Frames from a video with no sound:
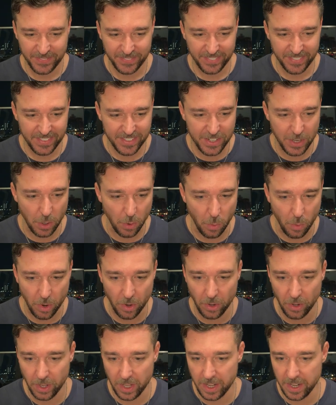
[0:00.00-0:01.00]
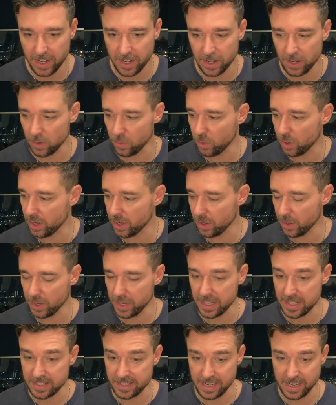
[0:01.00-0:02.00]
So we'll
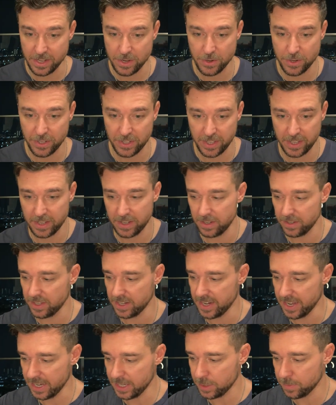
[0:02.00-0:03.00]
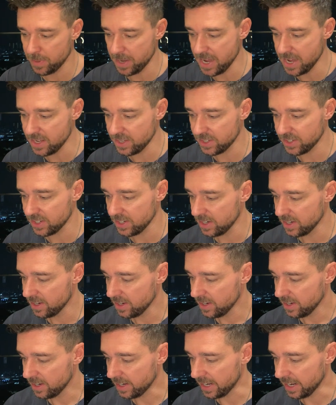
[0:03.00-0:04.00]
continue to the next piece.
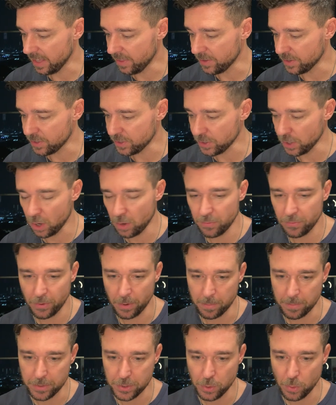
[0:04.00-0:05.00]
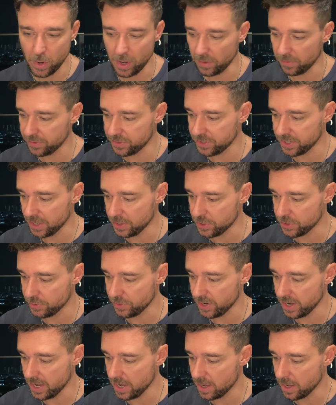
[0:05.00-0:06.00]
Again, this is all from 12th
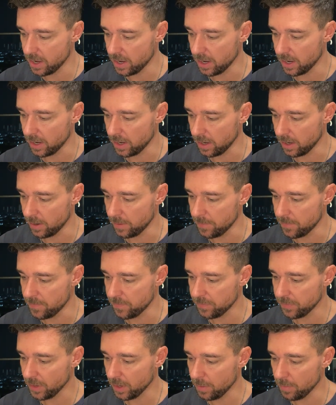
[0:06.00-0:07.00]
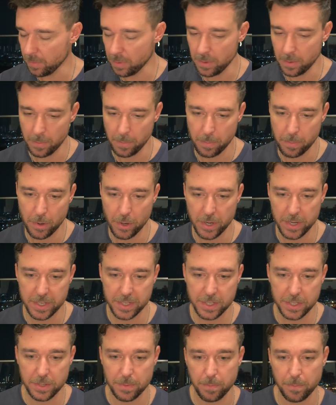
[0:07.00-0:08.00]
century
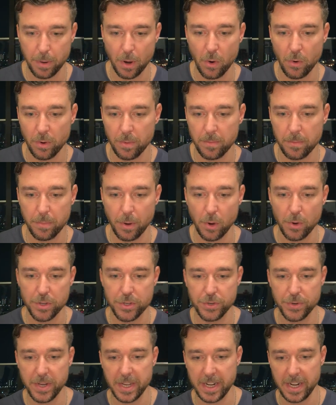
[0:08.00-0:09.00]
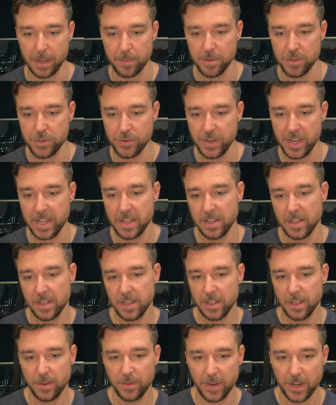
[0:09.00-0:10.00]
Buddhist poetry and imagery.
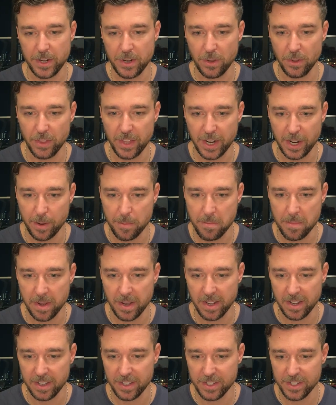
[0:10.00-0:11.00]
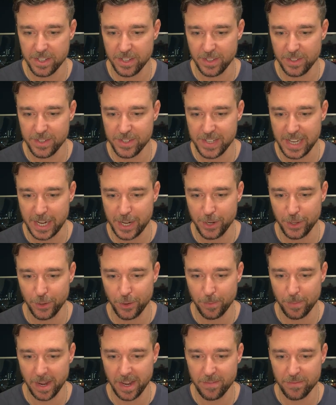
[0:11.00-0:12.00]
I know that I'm a
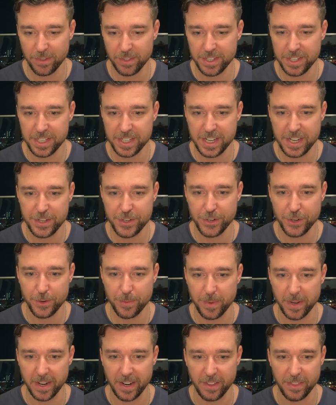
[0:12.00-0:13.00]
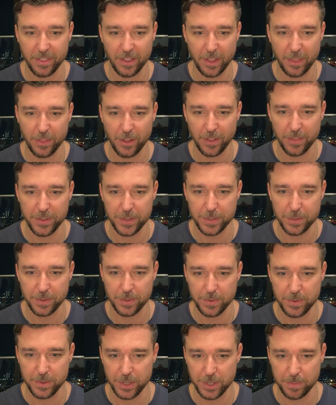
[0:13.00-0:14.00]
secular mindfulness teacher, but I thought this
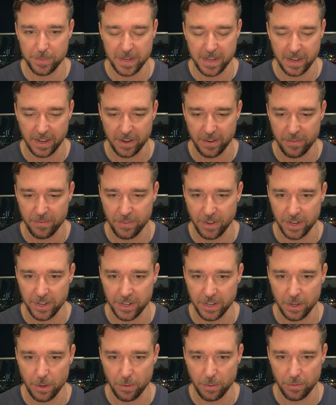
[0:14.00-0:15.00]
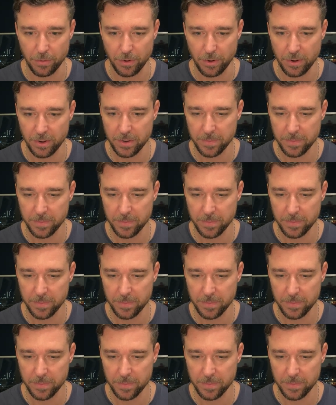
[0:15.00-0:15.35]
would just be kind of fun to go through.